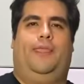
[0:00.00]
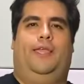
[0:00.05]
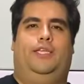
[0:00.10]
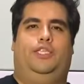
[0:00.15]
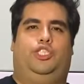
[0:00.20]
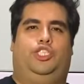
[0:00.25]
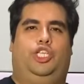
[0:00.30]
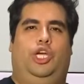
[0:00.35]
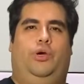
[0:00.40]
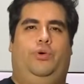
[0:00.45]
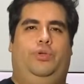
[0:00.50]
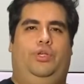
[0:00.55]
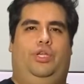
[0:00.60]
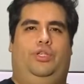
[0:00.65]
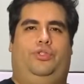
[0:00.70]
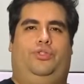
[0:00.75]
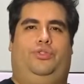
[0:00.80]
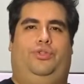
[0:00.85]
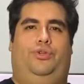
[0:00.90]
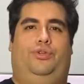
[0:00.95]
show
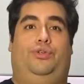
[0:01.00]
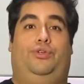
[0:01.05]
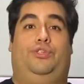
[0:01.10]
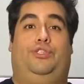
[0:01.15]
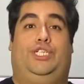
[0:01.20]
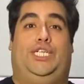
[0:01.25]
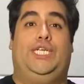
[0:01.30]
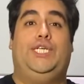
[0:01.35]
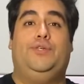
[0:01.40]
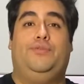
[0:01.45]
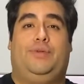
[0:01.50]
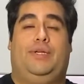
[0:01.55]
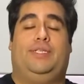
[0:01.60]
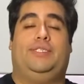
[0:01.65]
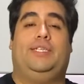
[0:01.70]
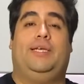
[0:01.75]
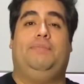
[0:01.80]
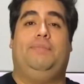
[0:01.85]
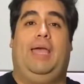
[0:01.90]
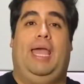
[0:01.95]
to your children
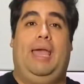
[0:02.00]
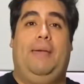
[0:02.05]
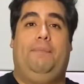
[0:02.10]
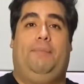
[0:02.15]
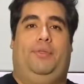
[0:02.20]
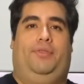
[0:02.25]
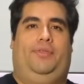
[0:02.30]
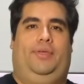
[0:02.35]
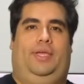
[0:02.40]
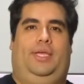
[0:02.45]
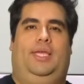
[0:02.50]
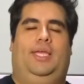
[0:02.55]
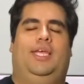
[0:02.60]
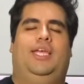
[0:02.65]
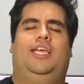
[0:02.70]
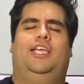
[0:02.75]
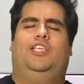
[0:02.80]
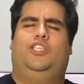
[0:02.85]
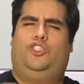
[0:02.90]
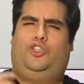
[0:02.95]
some empathy.
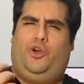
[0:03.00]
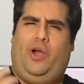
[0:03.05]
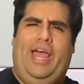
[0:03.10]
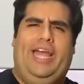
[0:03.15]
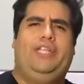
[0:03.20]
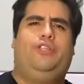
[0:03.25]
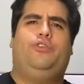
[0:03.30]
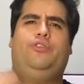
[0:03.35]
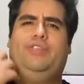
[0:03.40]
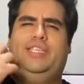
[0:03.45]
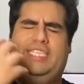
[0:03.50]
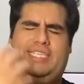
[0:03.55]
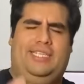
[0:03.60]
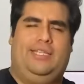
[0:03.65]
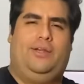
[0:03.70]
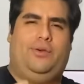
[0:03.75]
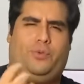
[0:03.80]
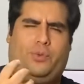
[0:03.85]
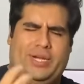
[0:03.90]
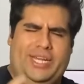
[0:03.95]
Try to
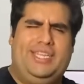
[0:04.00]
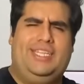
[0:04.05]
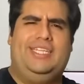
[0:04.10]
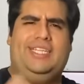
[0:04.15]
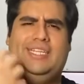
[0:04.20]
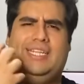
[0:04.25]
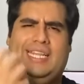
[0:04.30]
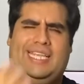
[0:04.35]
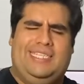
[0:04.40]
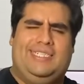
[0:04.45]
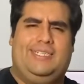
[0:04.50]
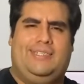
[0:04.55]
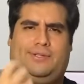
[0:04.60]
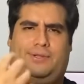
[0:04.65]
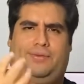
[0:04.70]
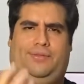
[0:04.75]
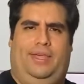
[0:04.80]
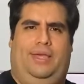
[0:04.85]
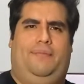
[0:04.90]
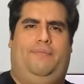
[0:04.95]
really listen
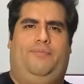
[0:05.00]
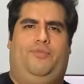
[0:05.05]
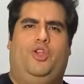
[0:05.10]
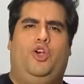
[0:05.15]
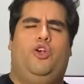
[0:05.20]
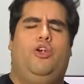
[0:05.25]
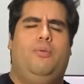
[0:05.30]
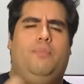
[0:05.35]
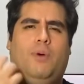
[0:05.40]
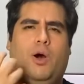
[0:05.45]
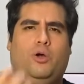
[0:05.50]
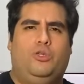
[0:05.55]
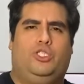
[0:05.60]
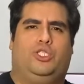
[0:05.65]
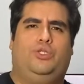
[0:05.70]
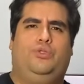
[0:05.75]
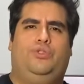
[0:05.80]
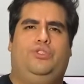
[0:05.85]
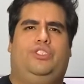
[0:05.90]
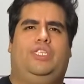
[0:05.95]
to them, their
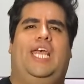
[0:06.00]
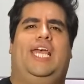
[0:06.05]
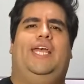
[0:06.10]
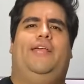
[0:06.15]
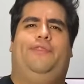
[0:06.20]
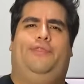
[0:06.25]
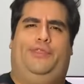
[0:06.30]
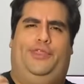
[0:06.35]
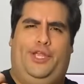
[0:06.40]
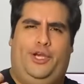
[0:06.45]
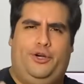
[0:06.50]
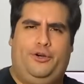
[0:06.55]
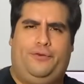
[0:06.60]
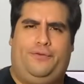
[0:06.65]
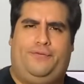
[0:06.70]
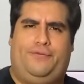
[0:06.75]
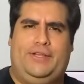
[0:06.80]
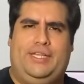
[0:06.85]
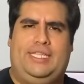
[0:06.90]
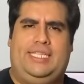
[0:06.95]
emotions, their
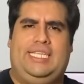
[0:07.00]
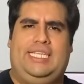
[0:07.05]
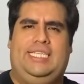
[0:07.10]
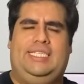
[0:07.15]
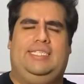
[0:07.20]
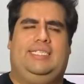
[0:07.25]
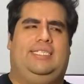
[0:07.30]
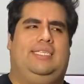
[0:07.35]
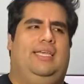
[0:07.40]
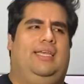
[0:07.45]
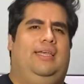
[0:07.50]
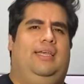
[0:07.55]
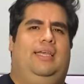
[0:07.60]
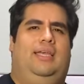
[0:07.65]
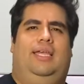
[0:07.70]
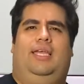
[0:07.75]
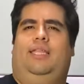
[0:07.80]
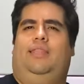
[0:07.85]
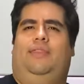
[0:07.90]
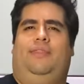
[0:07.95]
feelings.
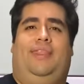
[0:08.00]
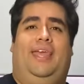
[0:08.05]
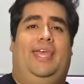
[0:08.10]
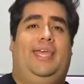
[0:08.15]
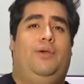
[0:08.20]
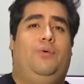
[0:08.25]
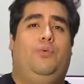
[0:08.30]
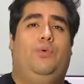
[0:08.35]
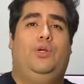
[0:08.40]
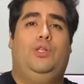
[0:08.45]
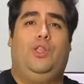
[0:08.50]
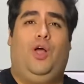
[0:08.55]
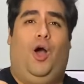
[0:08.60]
They will